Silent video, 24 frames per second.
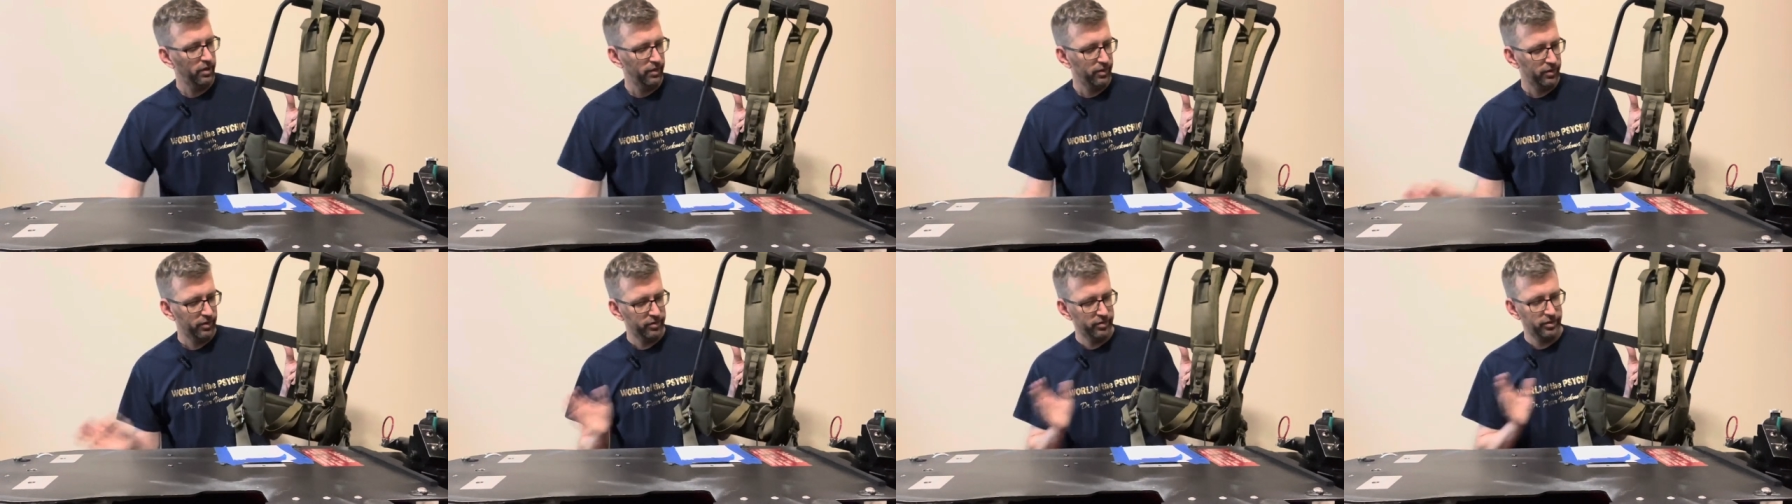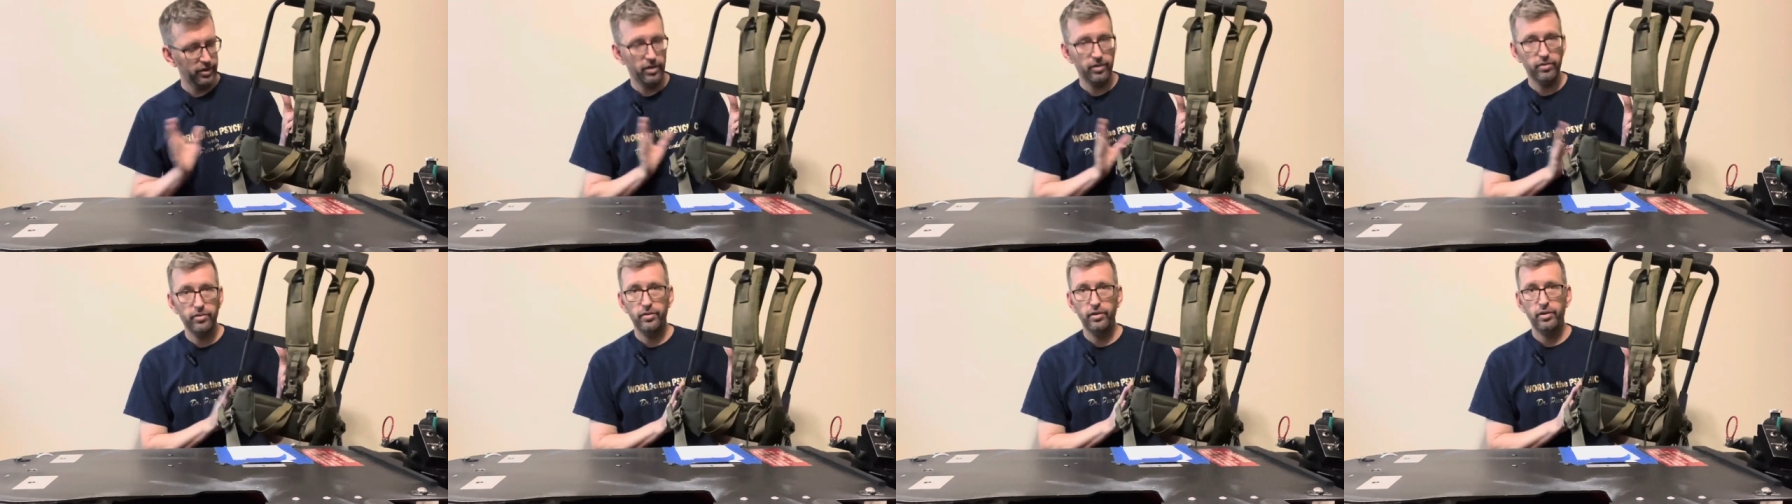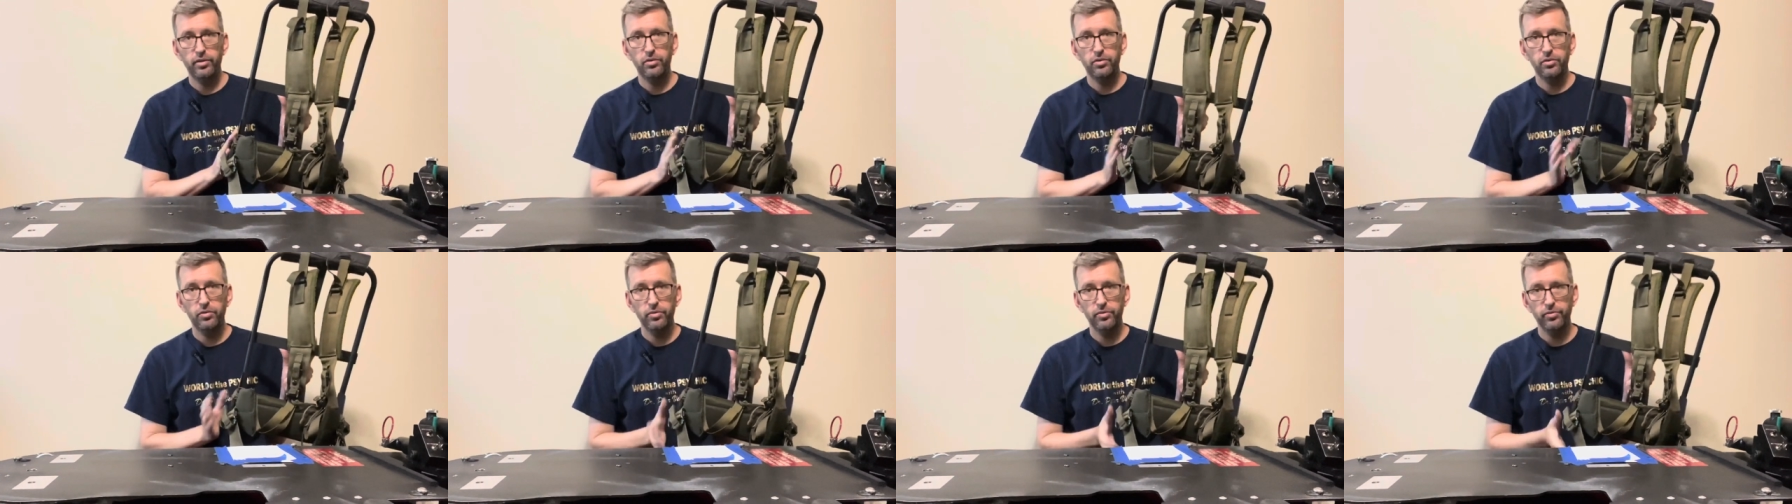This
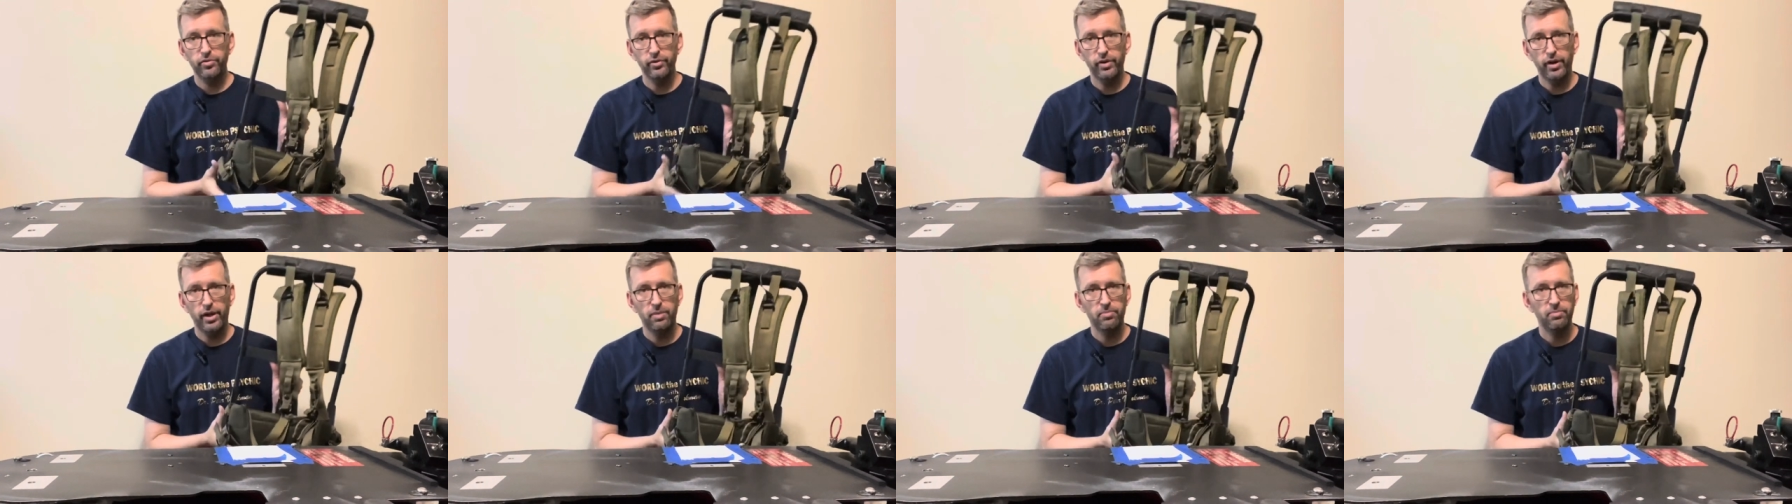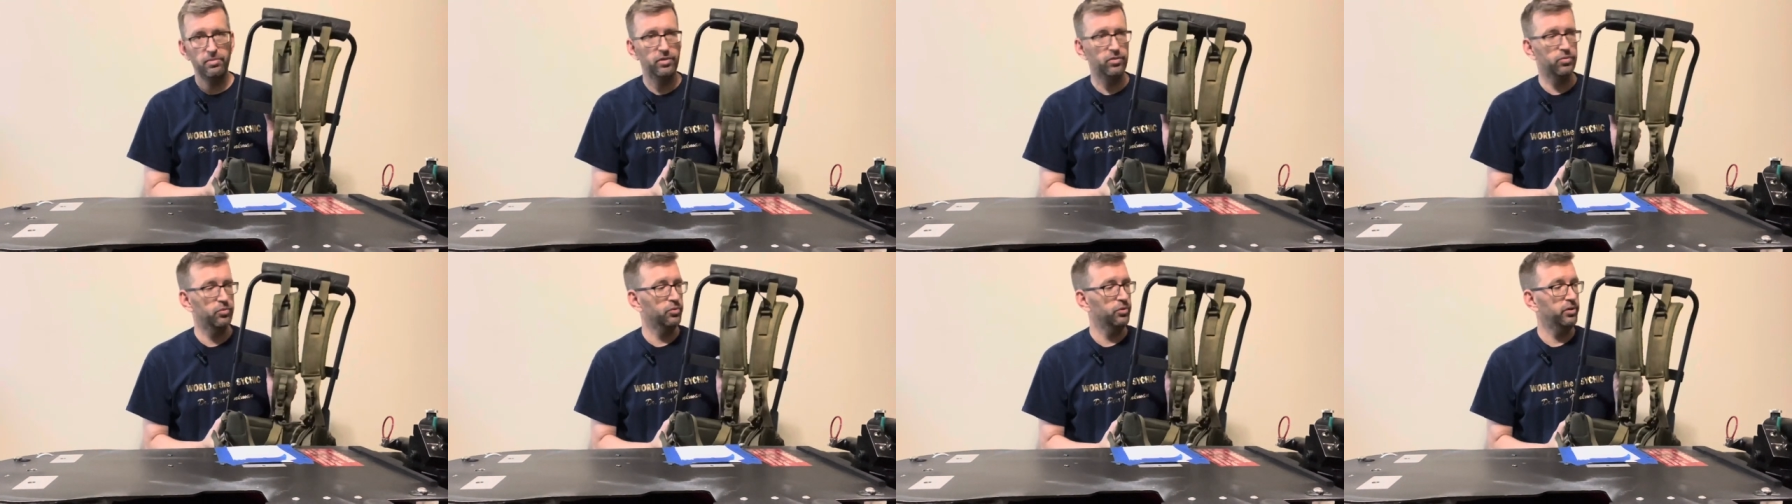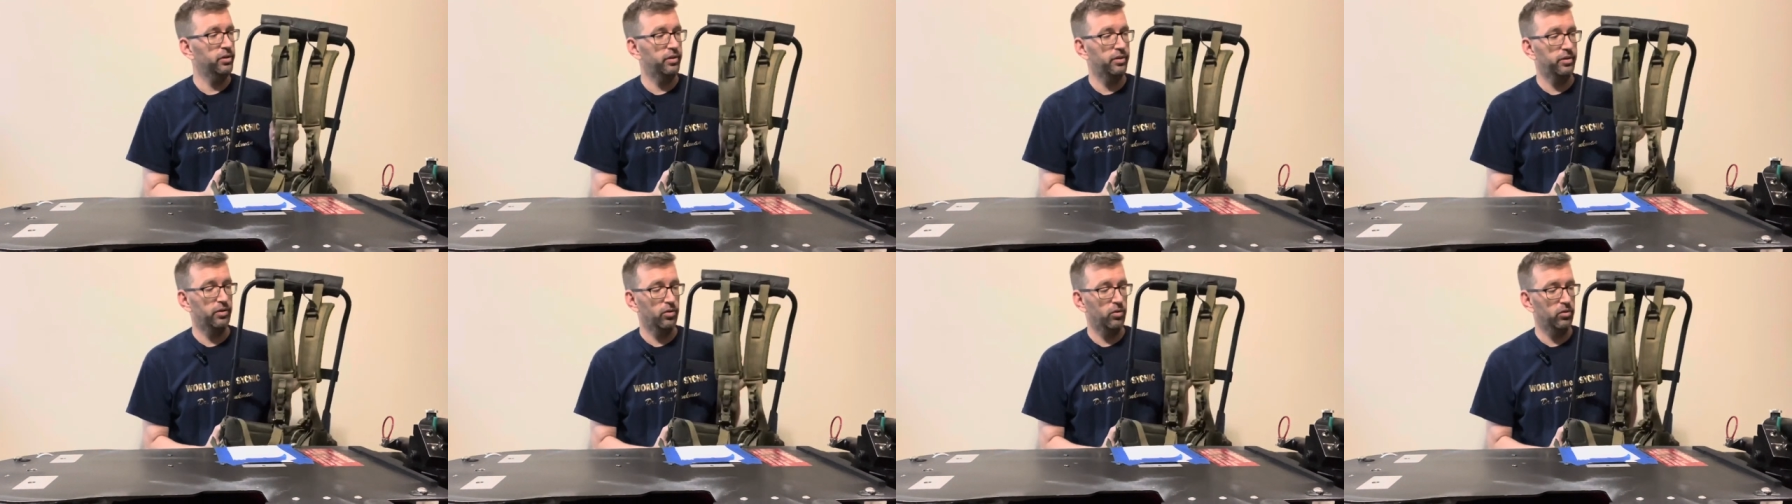LC2 frame is
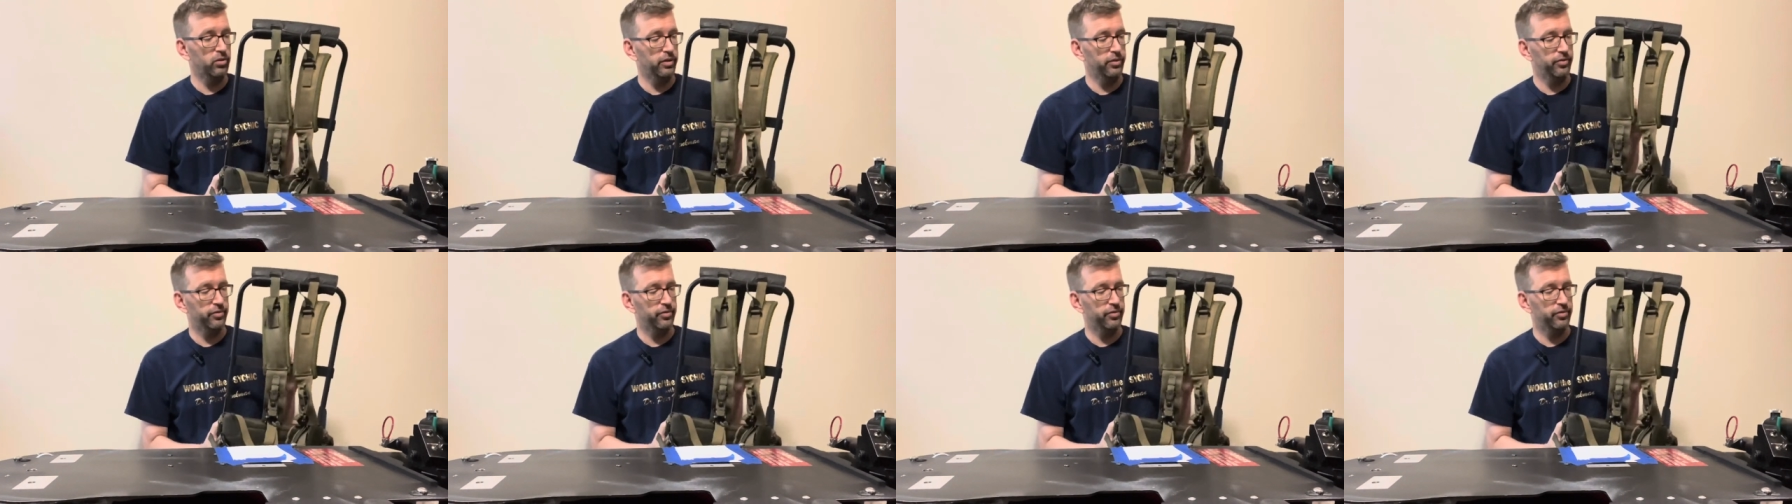really the only